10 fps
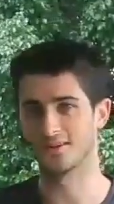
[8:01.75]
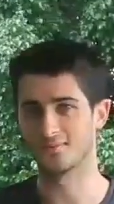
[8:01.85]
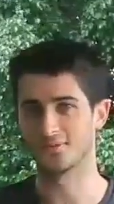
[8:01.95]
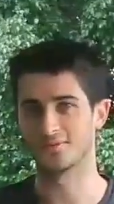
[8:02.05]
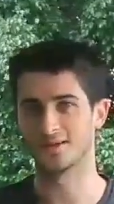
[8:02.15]
want to
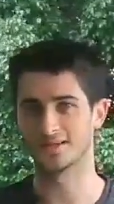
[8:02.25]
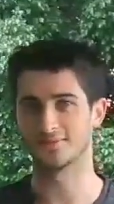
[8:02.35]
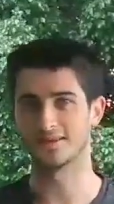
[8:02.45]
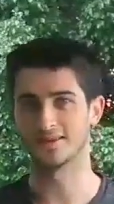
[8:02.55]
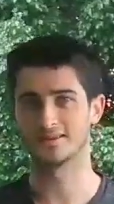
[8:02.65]
improve my
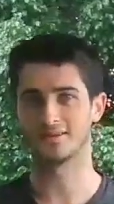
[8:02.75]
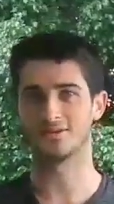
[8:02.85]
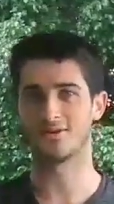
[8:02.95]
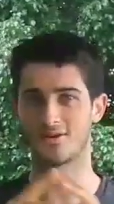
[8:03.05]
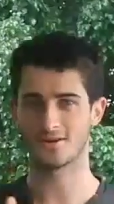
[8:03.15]
speaking.
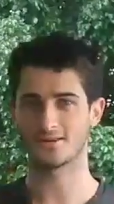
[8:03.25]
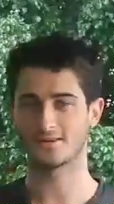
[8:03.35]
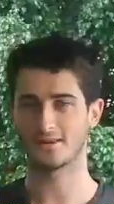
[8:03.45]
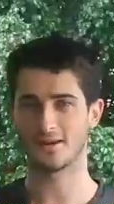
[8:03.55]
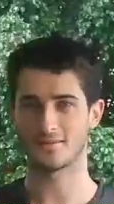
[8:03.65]
You know
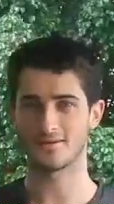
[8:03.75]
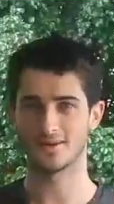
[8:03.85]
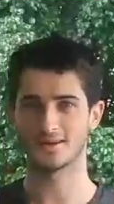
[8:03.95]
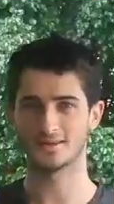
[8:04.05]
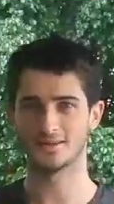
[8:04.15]
that I'm
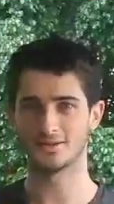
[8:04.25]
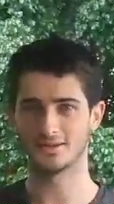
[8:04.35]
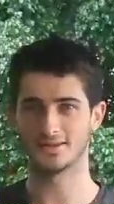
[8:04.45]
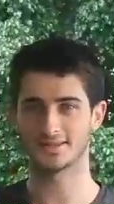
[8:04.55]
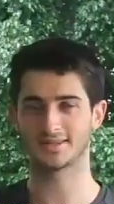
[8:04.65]
committed to
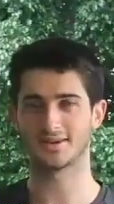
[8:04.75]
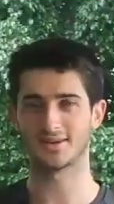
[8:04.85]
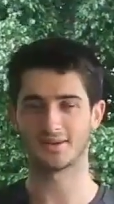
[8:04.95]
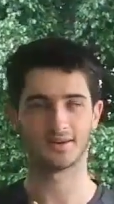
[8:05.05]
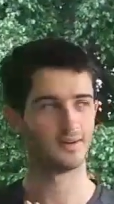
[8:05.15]
doing this,
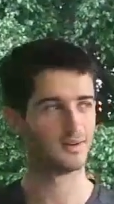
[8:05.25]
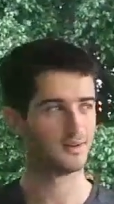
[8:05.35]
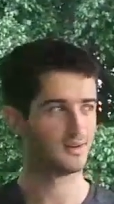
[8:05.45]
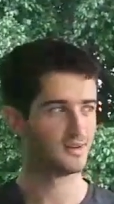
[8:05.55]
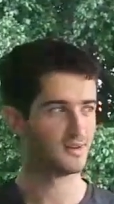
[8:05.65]
so
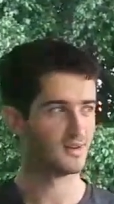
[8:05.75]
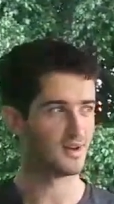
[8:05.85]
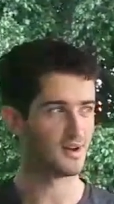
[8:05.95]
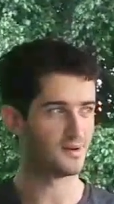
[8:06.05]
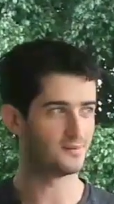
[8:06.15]

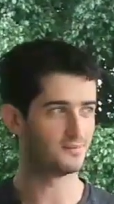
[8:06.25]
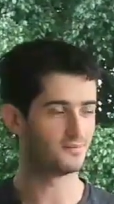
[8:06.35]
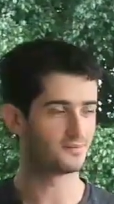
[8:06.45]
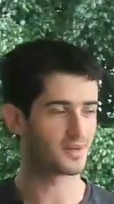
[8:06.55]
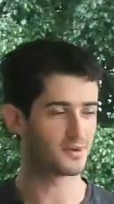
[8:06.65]

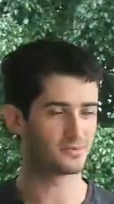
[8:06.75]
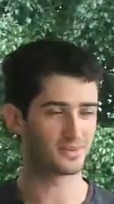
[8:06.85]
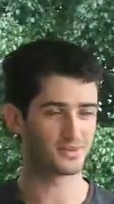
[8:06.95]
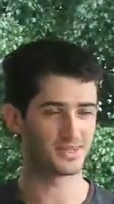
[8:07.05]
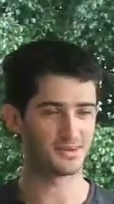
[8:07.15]

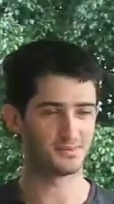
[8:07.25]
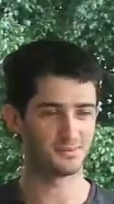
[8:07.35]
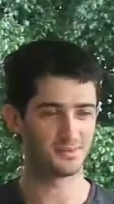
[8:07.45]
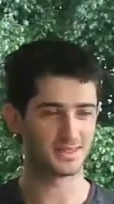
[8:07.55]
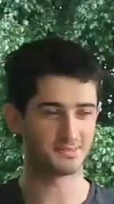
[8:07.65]
hopefully you'll see
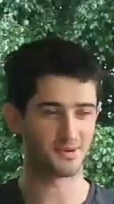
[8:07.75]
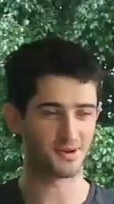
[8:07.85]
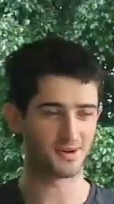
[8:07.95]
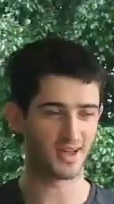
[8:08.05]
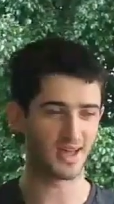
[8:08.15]
me
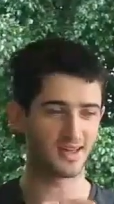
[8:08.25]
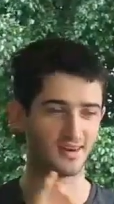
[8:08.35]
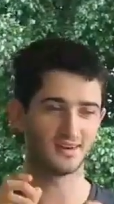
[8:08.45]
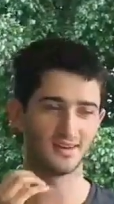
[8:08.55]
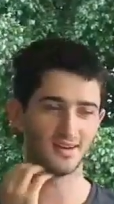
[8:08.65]
tomorrow,
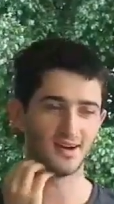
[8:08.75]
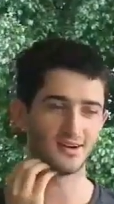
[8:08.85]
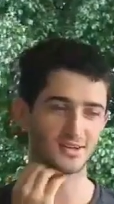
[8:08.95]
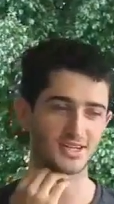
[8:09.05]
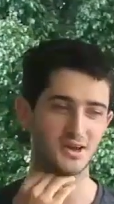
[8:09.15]
and
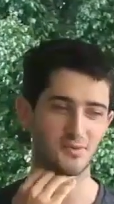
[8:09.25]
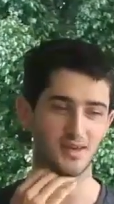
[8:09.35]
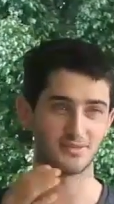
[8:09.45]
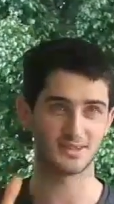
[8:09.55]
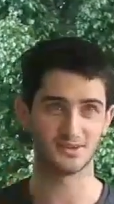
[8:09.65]
I'll share
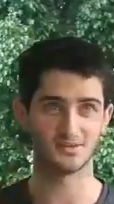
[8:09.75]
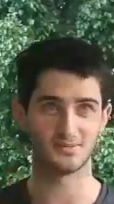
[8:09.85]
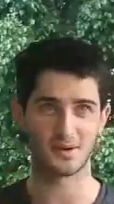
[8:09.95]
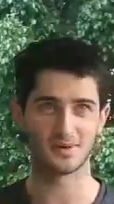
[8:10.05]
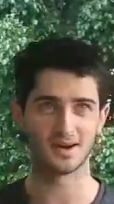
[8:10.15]
whatever's
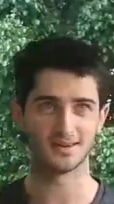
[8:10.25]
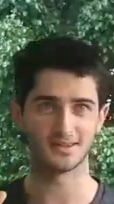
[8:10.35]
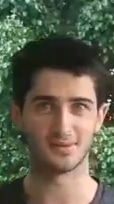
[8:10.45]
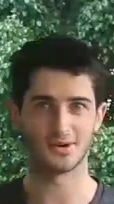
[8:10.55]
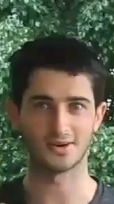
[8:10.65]
on my mind
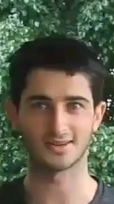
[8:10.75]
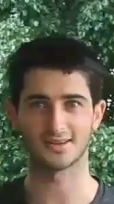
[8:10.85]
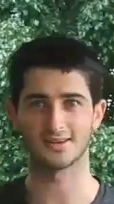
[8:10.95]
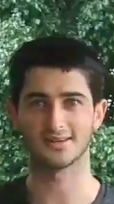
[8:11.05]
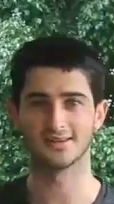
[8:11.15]
tomorrow.
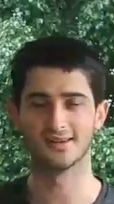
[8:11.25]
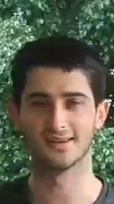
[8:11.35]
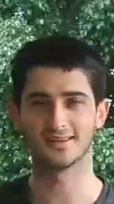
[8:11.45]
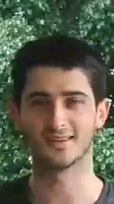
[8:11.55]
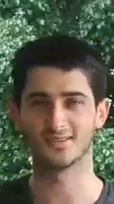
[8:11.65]
So
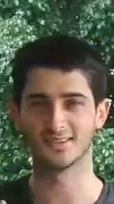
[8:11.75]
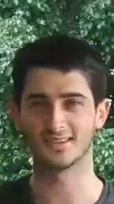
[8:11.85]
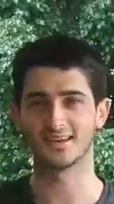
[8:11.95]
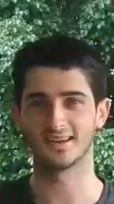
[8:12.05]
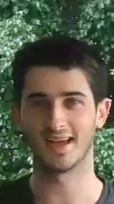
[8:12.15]
thanks for
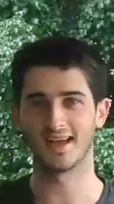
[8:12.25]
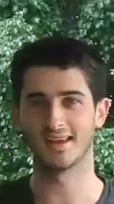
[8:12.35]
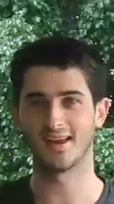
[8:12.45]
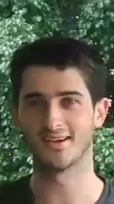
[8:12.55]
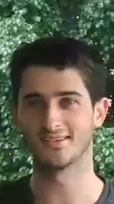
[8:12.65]
listening,
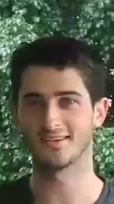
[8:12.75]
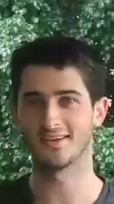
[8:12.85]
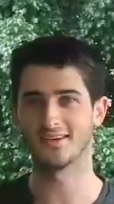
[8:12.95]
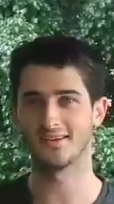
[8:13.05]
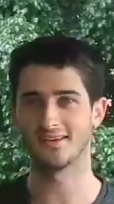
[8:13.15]
and I'll
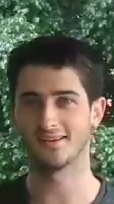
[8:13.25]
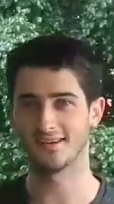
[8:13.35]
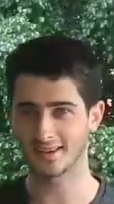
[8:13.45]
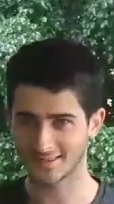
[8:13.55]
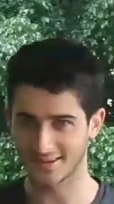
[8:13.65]
see you
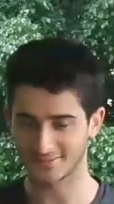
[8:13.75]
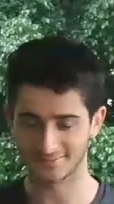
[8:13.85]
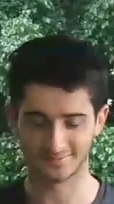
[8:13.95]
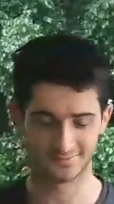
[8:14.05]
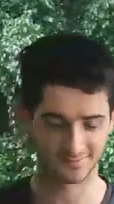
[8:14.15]
next time.